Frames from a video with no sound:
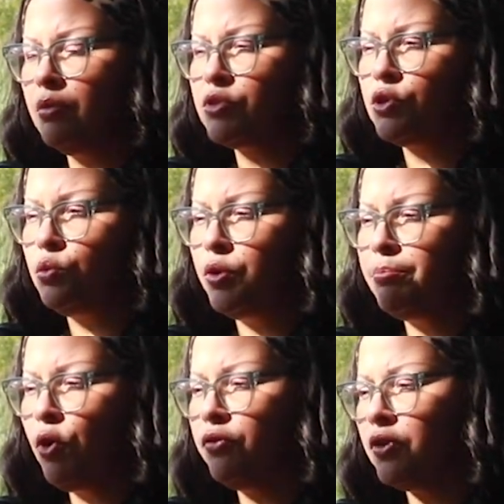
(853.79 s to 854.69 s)
So we
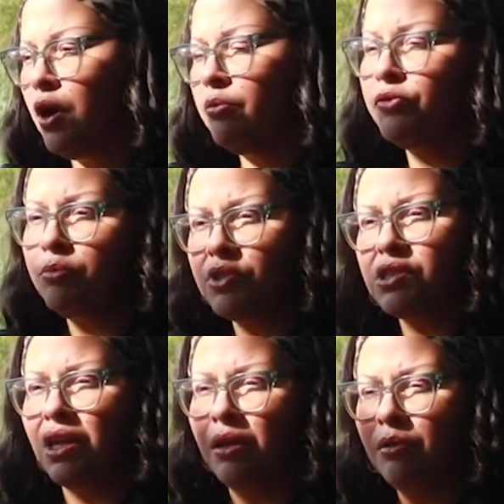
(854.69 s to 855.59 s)
both come from the
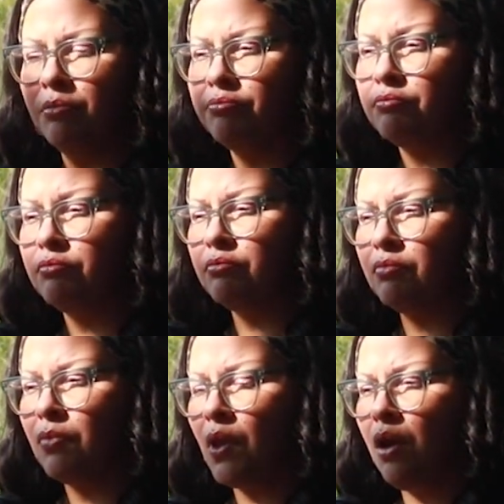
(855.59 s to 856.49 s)
same
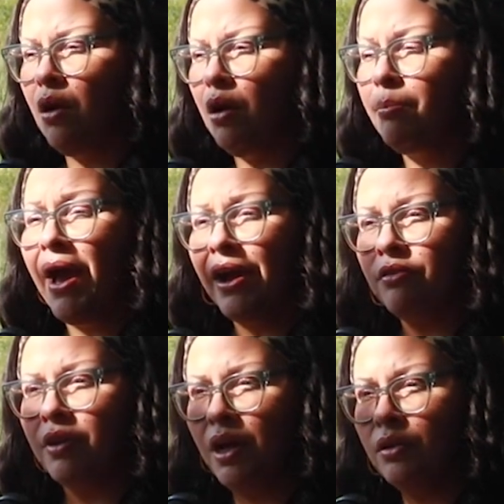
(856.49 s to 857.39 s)

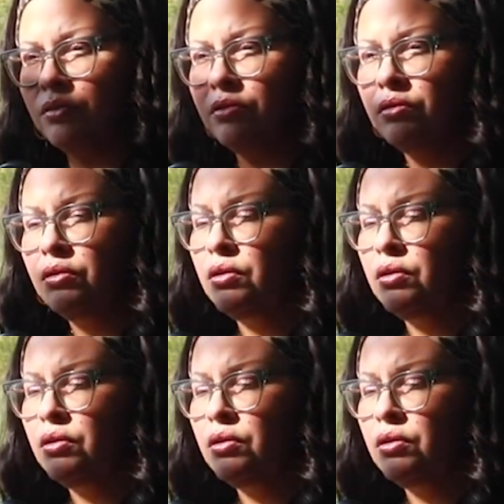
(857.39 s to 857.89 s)
background.